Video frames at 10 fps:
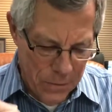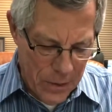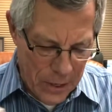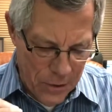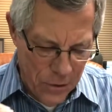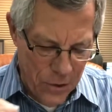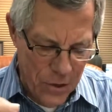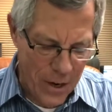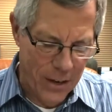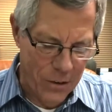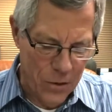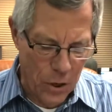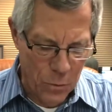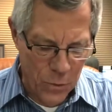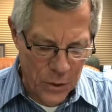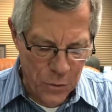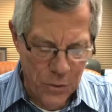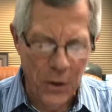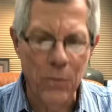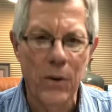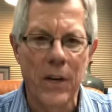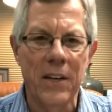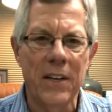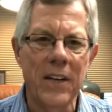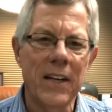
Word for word: under the title Psalm 121,